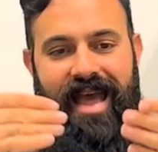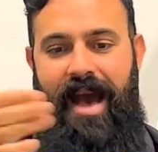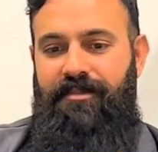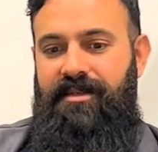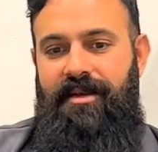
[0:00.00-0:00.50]

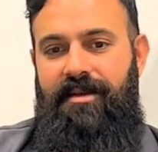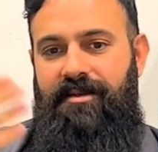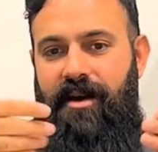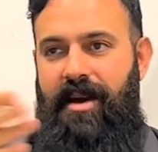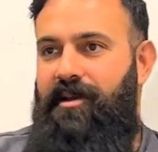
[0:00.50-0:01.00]
App designs
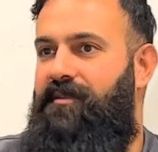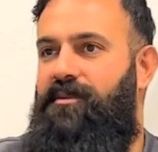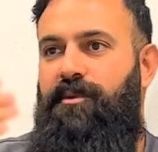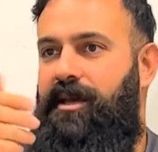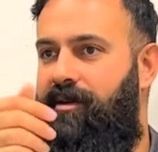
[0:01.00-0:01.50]
come out
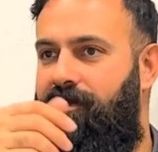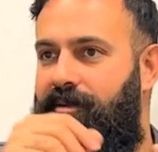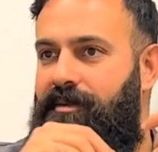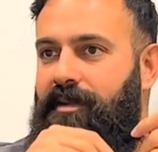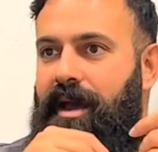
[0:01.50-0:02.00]
every week.
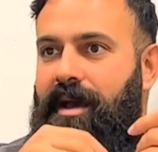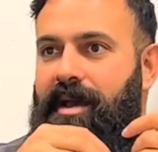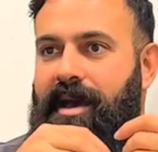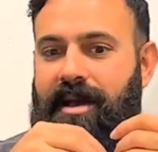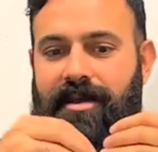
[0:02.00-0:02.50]
Yeah, uh,
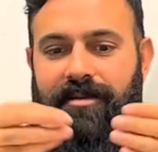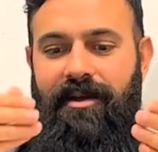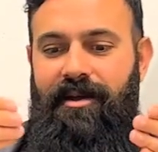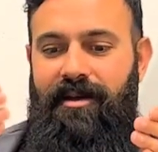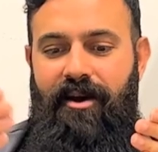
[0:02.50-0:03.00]
and
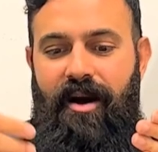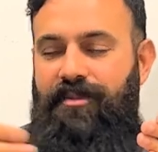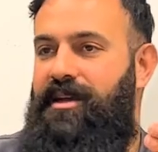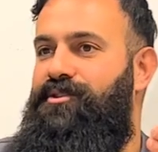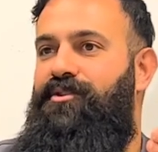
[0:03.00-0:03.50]

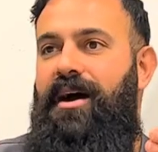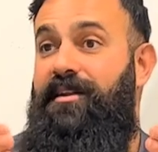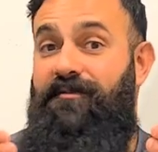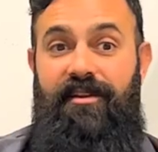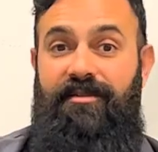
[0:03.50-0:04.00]
updates go
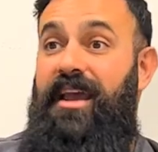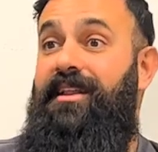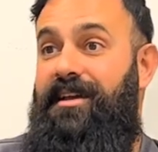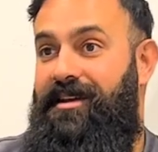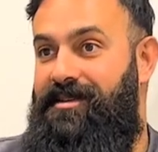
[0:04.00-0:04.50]
out even
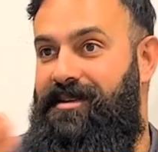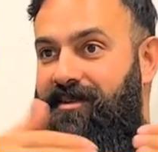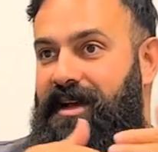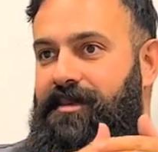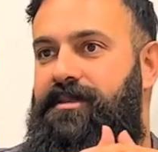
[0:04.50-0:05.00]
daily
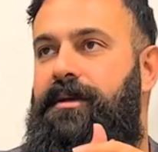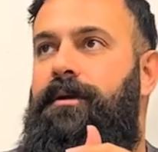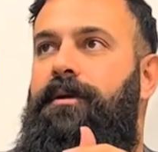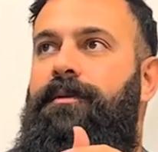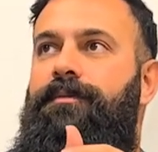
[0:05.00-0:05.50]
sometimes.
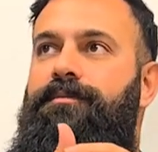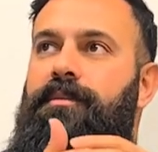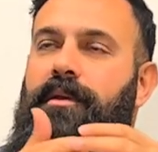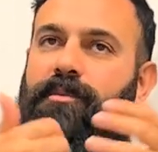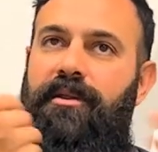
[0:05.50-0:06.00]

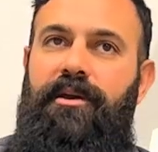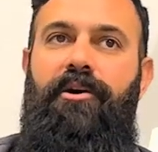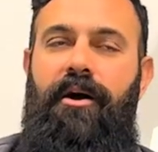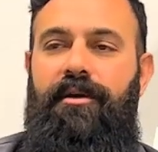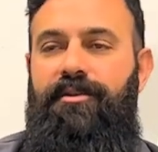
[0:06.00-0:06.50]
But in
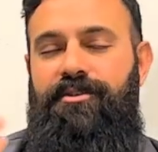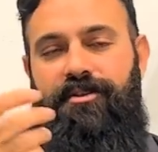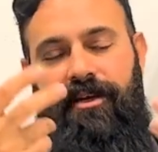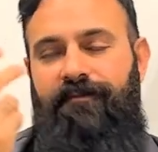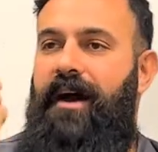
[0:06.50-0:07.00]
car
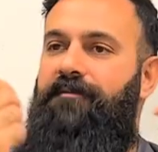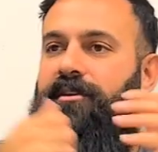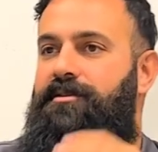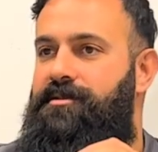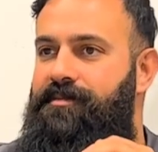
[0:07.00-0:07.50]
industry, five
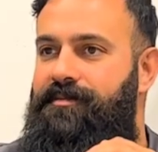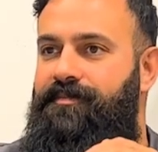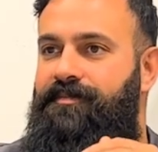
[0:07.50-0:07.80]
years.